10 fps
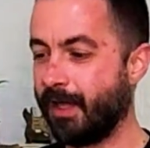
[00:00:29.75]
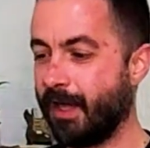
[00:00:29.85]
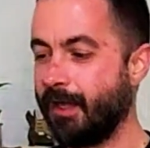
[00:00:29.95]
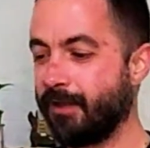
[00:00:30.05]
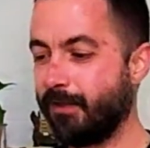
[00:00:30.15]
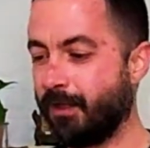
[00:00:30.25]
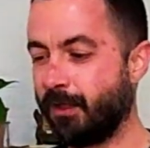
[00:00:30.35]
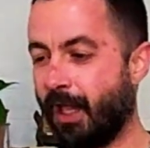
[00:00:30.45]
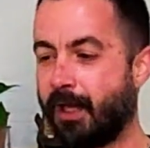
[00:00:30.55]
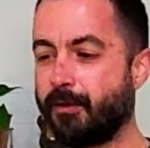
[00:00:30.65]
and a
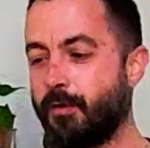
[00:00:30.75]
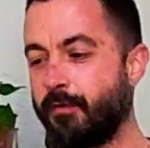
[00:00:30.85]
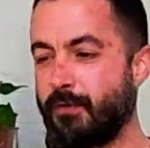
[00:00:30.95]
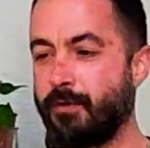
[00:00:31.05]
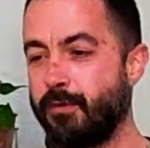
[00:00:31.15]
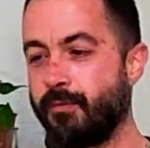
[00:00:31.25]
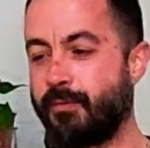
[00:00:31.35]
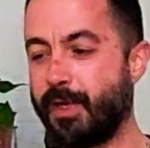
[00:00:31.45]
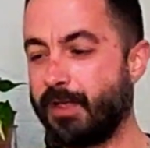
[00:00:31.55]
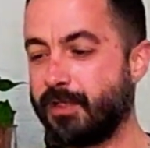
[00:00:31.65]
lot of new
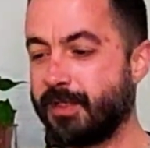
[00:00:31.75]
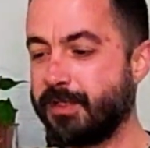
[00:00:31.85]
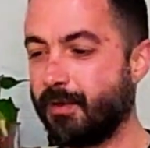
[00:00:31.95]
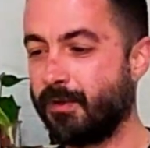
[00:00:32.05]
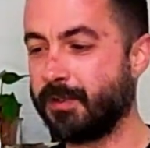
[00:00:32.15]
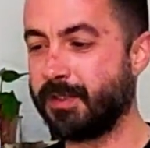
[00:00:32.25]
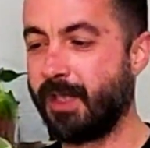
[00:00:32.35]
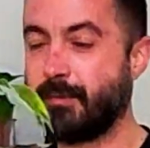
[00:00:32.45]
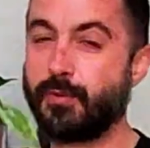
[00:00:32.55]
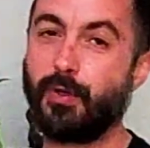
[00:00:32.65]
branches or
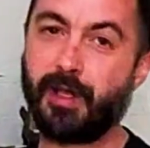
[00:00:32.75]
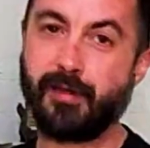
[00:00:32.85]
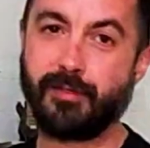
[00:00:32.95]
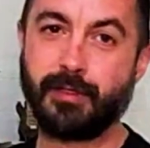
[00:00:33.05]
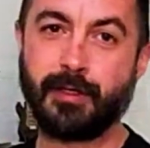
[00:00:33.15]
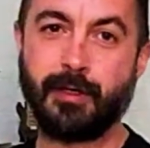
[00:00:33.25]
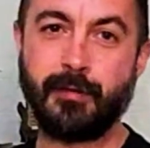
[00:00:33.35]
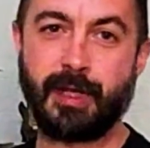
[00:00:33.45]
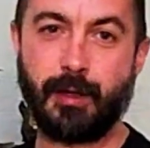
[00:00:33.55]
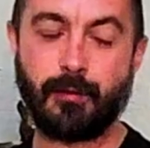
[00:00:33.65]
stems, whatever,
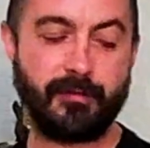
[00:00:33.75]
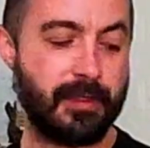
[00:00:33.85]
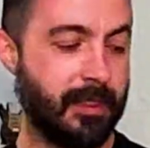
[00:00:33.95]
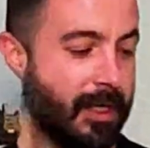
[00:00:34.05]
coming out of it.